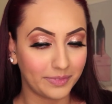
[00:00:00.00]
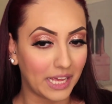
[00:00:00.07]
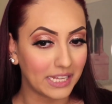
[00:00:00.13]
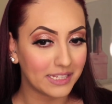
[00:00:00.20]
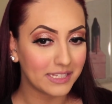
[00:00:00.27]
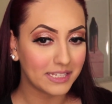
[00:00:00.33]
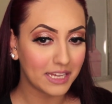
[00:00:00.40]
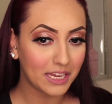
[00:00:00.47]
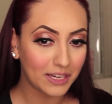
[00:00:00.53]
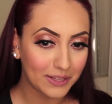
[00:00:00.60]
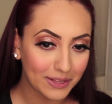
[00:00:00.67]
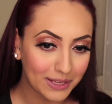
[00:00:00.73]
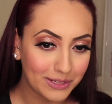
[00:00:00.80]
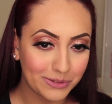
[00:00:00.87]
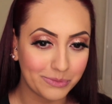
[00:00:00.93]
Let's see, are
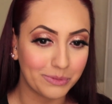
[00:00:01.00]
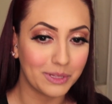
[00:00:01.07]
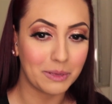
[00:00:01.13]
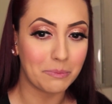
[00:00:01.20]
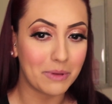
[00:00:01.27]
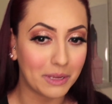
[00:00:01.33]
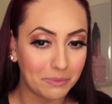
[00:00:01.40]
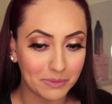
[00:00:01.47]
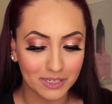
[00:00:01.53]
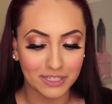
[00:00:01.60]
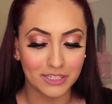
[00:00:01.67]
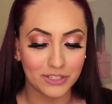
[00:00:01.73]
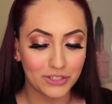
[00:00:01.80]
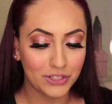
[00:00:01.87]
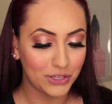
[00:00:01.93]
these really
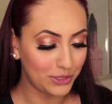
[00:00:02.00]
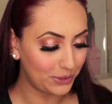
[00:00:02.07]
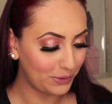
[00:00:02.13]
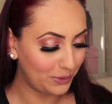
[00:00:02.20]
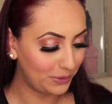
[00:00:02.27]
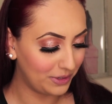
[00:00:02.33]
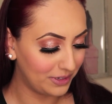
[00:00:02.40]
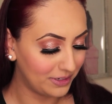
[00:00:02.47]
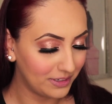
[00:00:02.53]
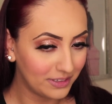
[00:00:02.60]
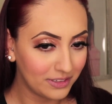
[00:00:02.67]
pigmented too?